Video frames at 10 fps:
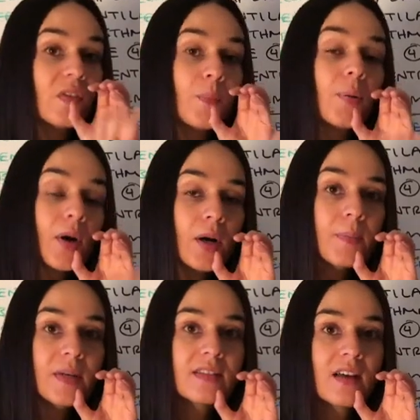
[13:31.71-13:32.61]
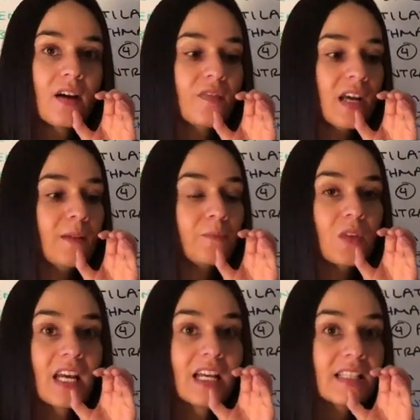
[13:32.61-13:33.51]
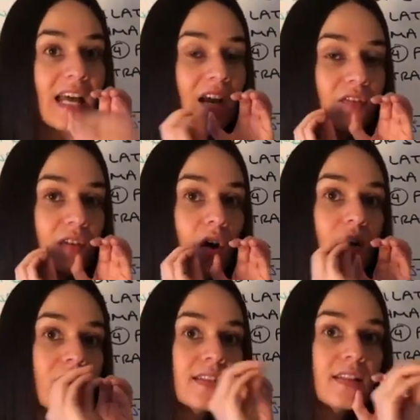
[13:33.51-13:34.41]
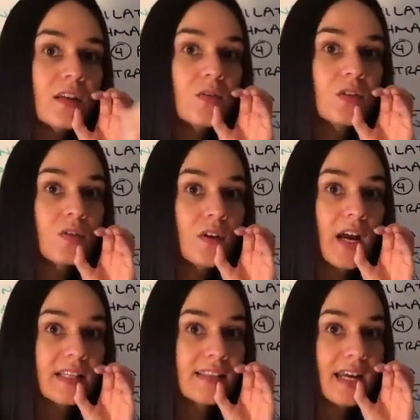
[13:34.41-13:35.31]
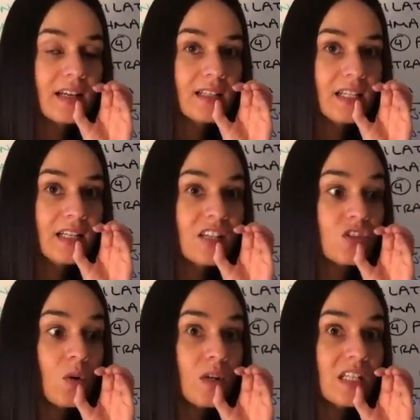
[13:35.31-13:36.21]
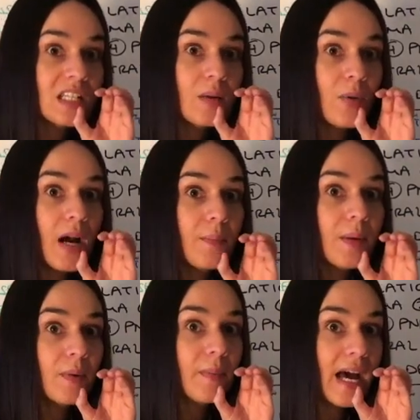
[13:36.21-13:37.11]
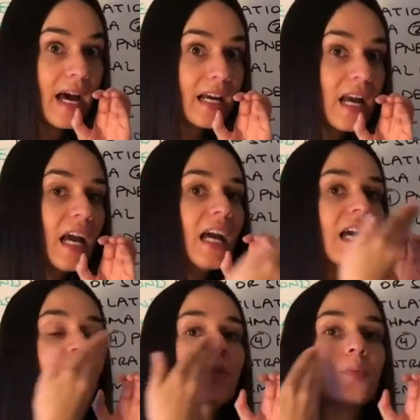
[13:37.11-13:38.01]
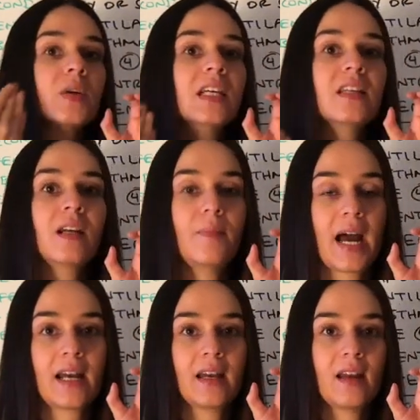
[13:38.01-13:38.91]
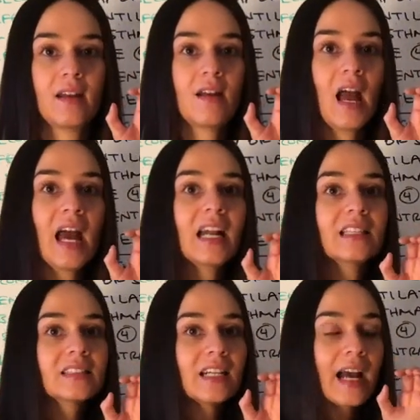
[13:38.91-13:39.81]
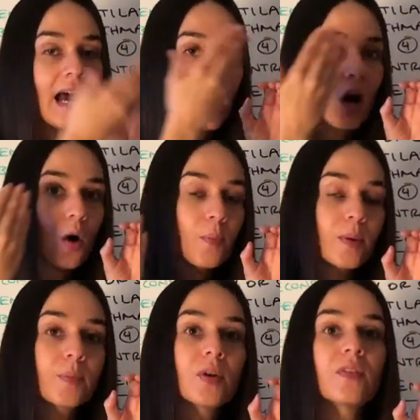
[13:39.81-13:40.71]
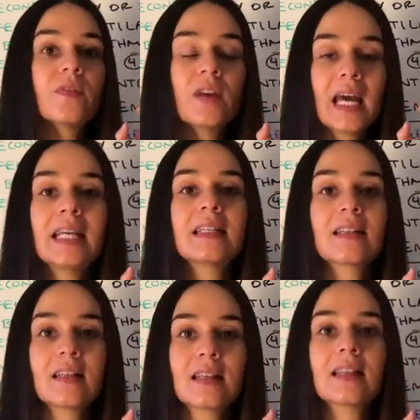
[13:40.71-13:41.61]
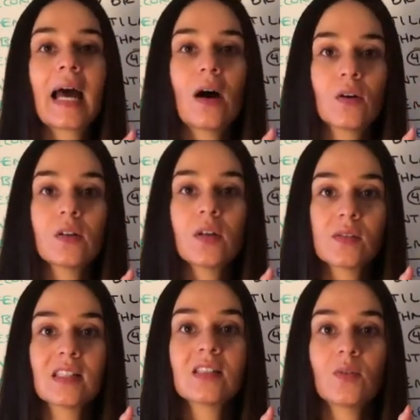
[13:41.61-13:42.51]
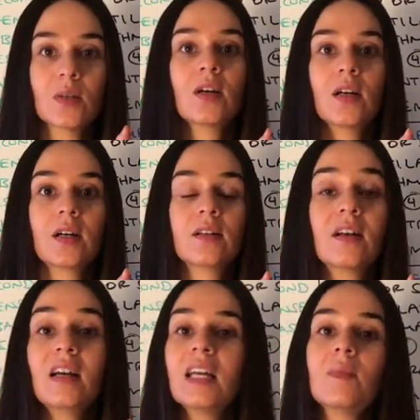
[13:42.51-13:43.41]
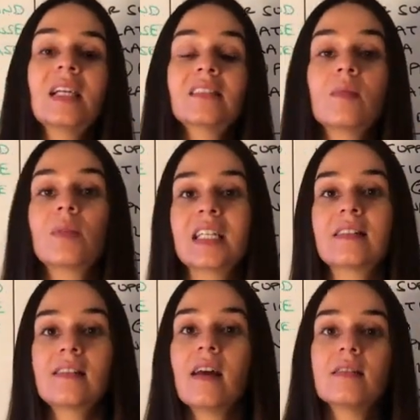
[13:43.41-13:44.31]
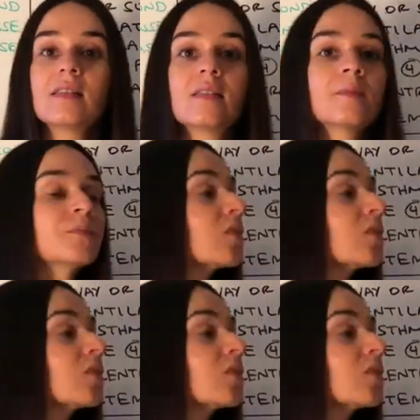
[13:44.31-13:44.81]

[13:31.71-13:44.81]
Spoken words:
the purpose of it is all the CO2 they're exhaling is going into the brown paper bag and they're breathing it back in. And it's gonna help prevent alkalosis to occur. And it makes complete sense.